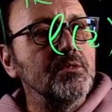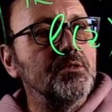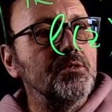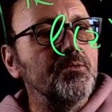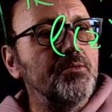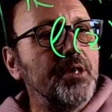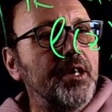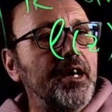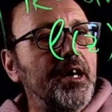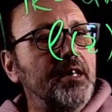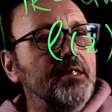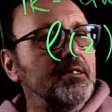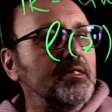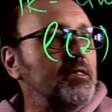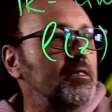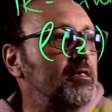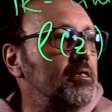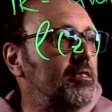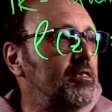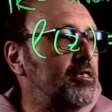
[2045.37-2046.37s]
we can
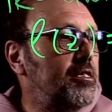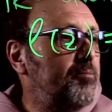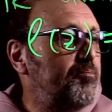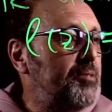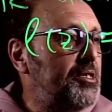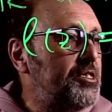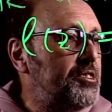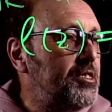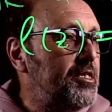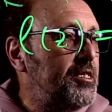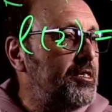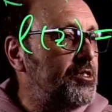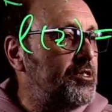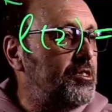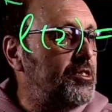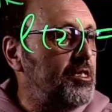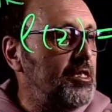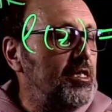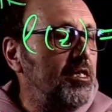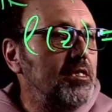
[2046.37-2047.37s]
represent
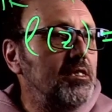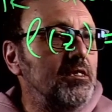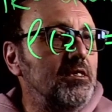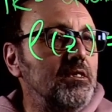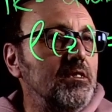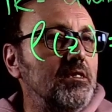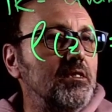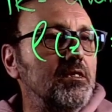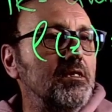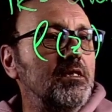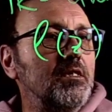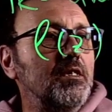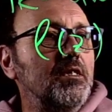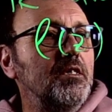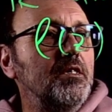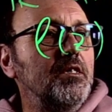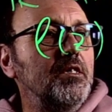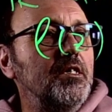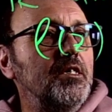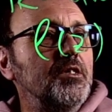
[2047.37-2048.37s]
z
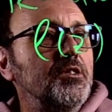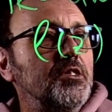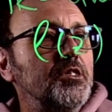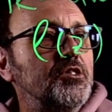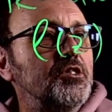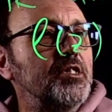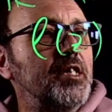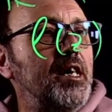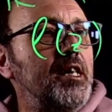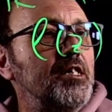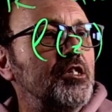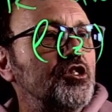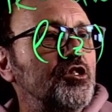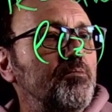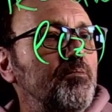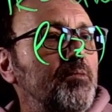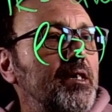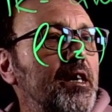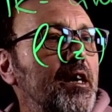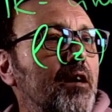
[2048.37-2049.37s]
in its
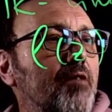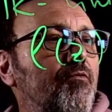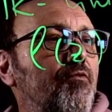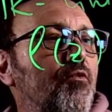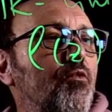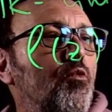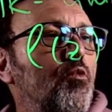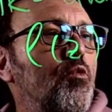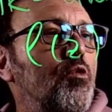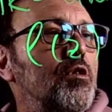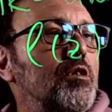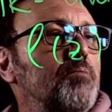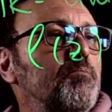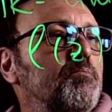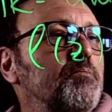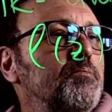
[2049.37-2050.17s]
algebraic form,